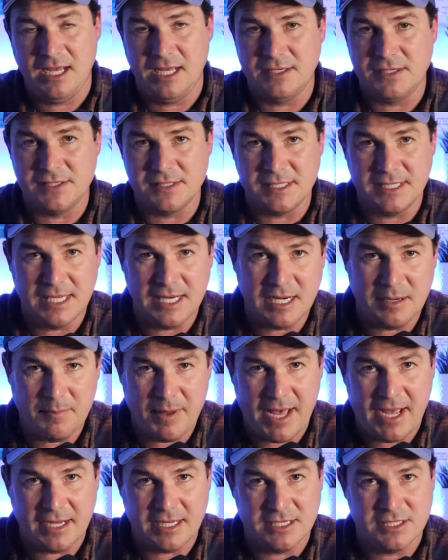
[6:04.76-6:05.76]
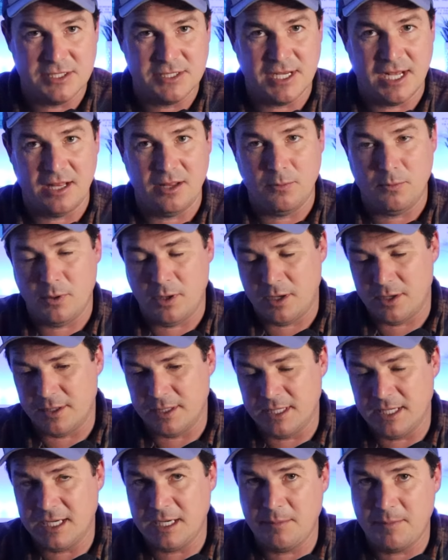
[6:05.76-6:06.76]
and just getting back in shallow water,
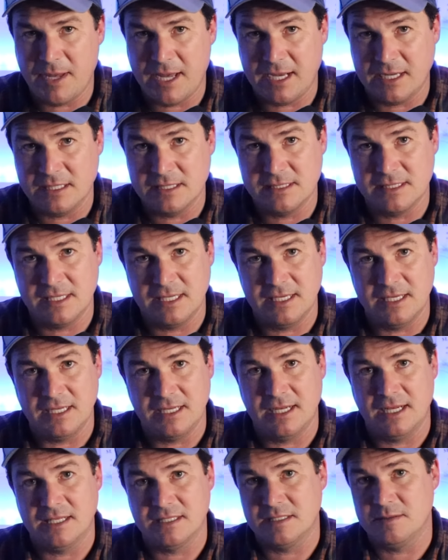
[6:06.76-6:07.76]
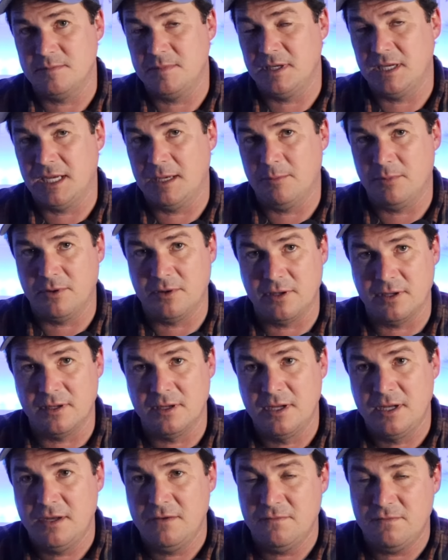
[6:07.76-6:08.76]
getting back in skinny cuts, and being able to
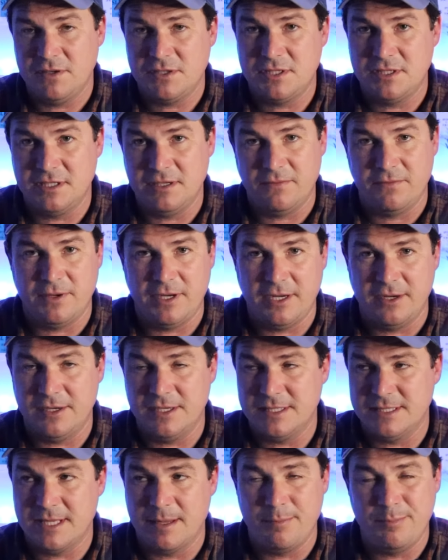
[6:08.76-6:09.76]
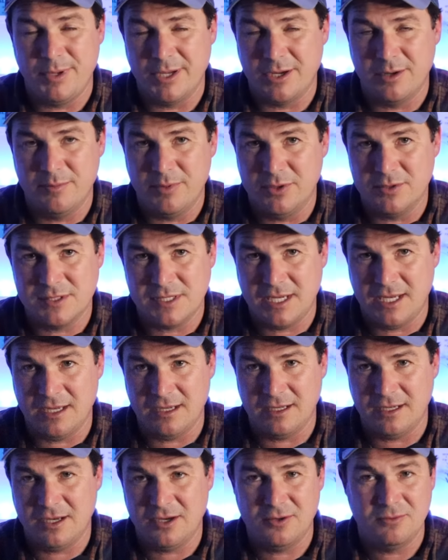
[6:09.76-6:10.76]
fish in different areas that bigger boats
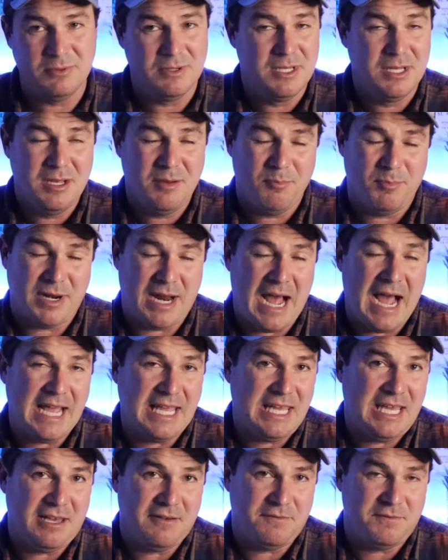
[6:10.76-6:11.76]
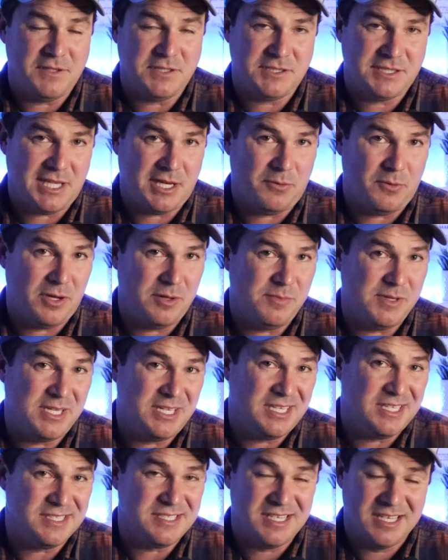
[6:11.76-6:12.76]
can't go. But I can't fish that way
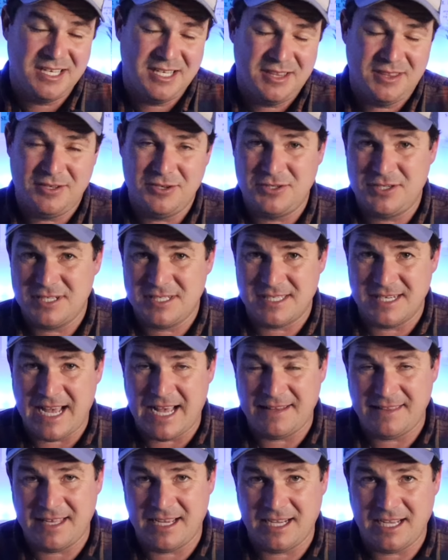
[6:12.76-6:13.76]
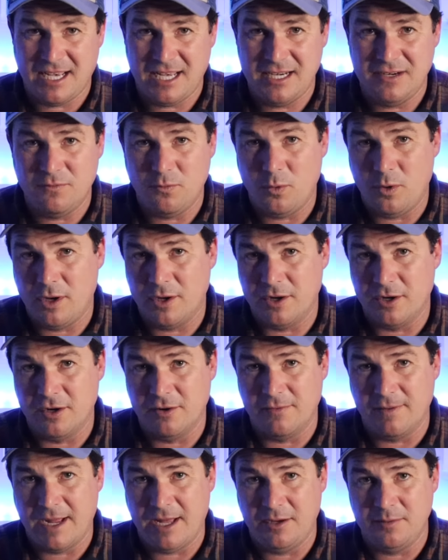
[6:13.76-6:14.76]
because there's just not that kind of water
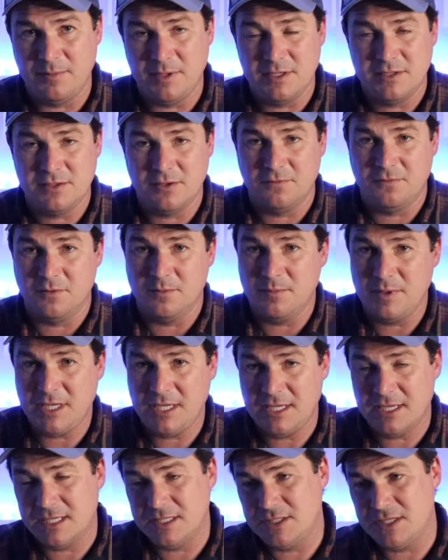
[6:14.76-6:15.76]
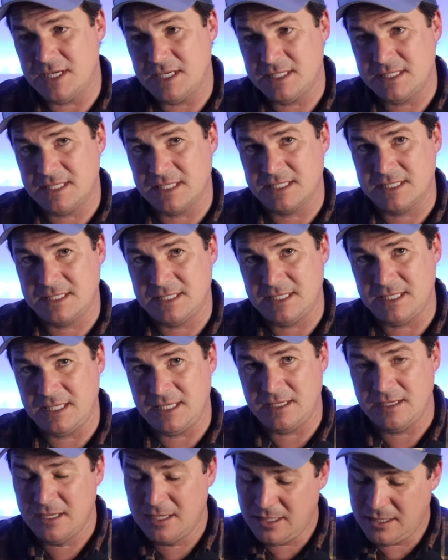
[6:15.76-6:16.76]
around me. So for me, a
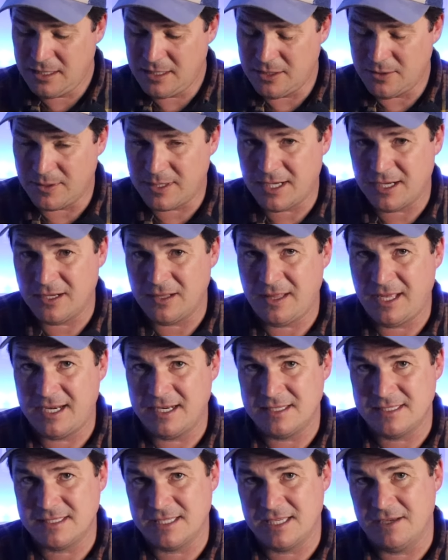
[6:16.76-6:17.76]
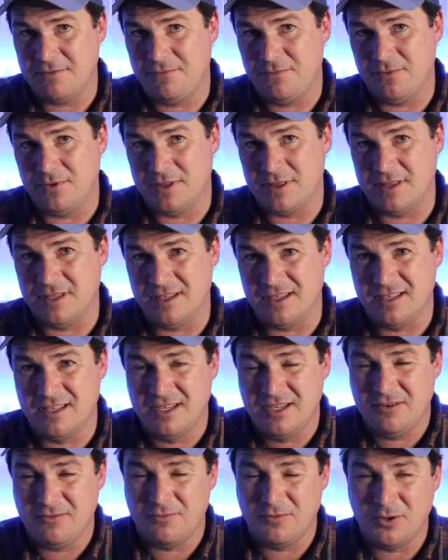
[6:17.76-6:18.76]
J-16, you know, Carolina skiff with the
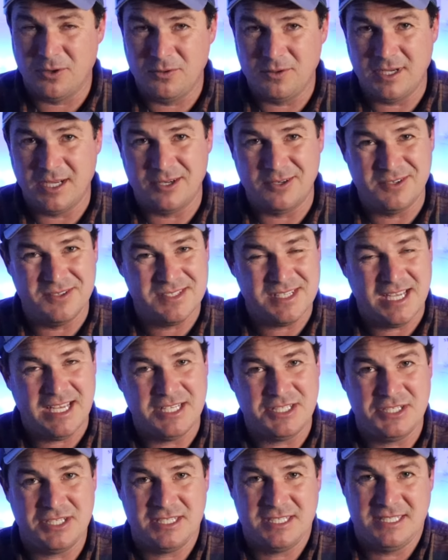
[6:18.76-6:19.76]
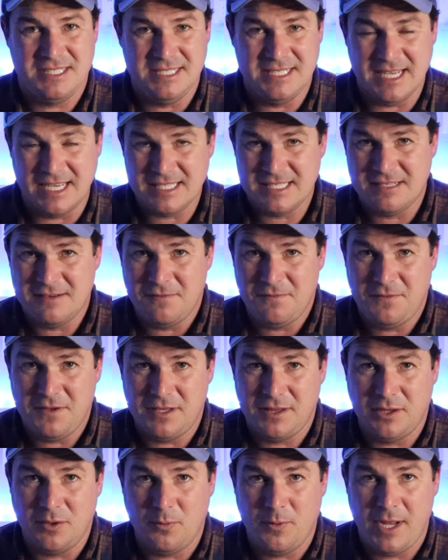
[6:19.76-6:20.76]
roll gunnels, it just doesn't
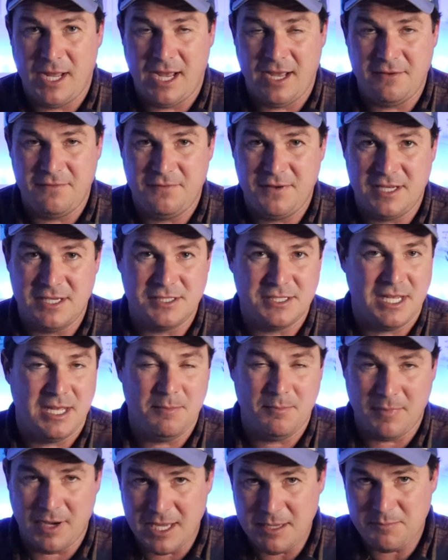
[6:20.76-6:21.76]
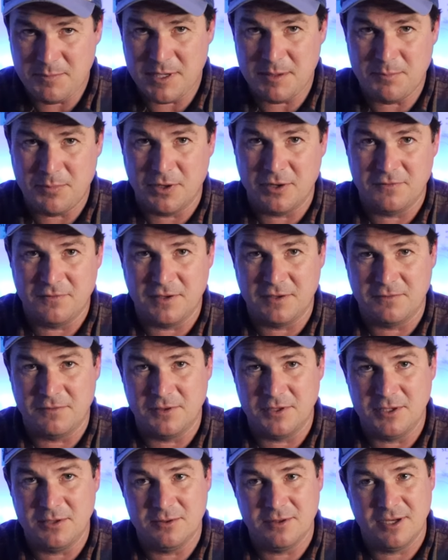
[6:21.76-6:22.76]
fit the way I fish. It might be perfect for
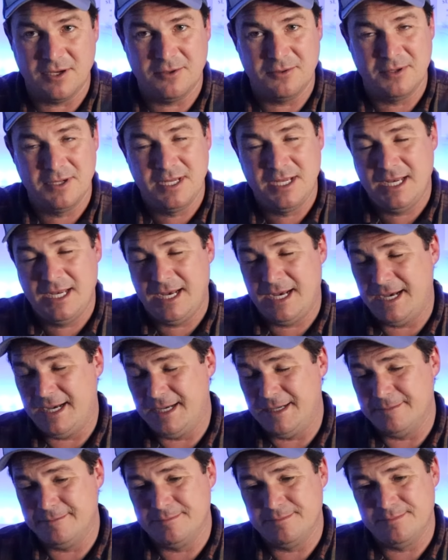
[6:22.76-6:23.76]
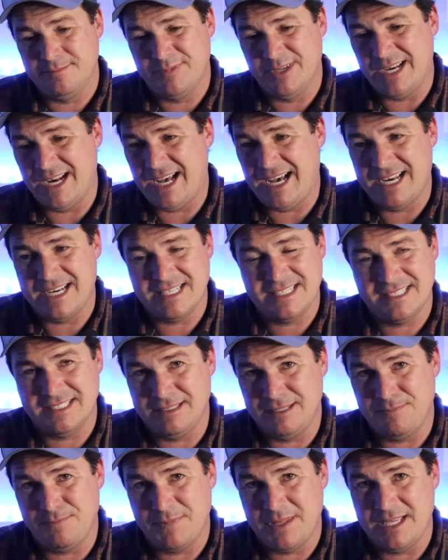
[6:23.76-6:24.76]
you though, but
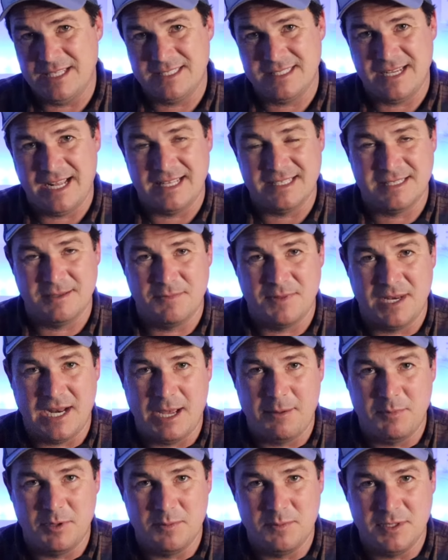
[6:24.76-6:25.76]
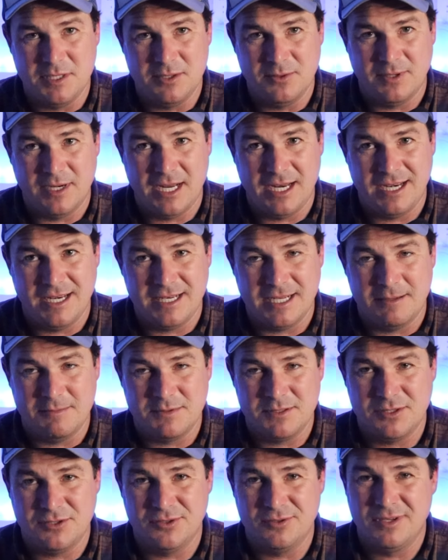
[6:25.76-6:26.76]
honestly, it's not something I'm going to be doing anytime
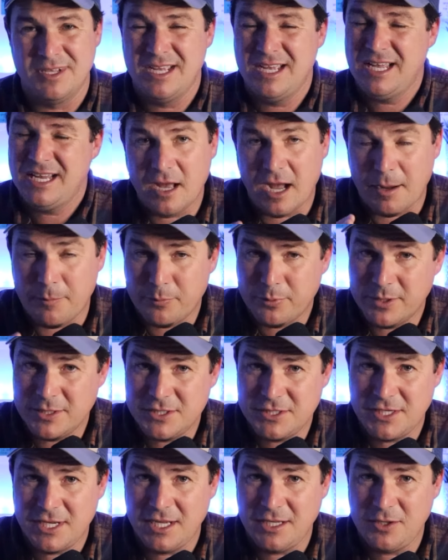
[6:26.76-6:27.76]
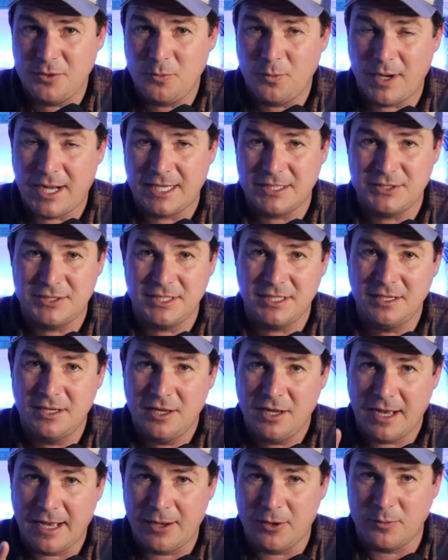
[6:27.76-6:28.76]
soon. I appreciate you watching.
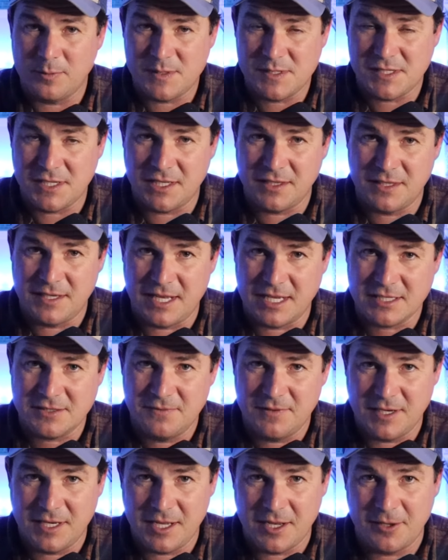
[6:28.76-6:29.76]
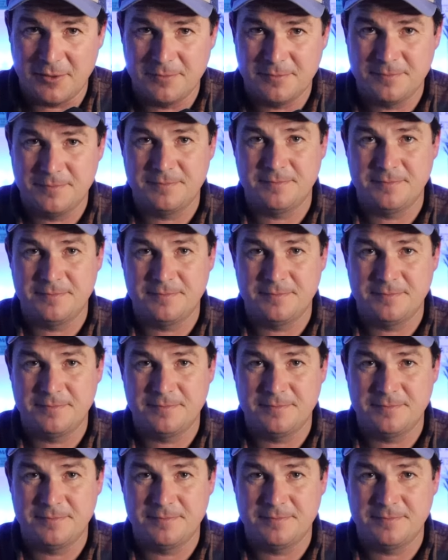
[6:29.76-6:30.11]
I hope to see you on the next video.